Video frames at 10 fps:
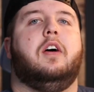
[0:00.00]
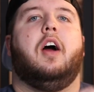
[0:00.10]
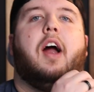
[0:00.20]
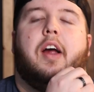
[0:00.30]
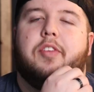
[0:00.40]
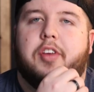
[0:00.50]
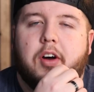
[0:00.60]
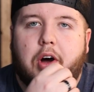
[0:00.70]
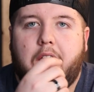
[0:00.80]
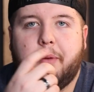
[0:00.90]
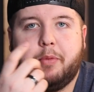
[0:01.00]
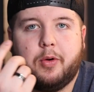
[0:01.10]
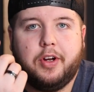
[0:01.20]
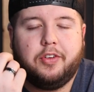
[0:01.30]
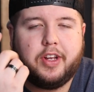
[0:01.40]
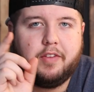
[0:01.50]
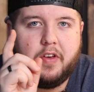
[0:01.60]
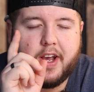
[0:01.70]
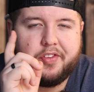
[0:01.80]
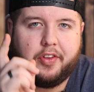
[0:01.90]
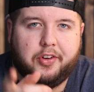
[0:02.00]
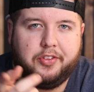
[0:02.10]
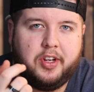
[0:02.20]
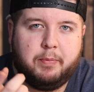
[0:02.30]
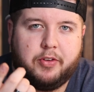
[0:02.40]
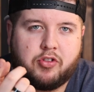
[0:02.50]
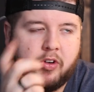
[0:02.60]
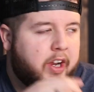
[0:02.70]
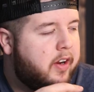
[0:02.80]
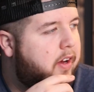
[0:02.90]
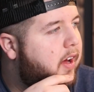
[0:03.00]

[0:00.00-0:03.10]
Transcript: All right, so I'm going to give you guys a little tip and trick.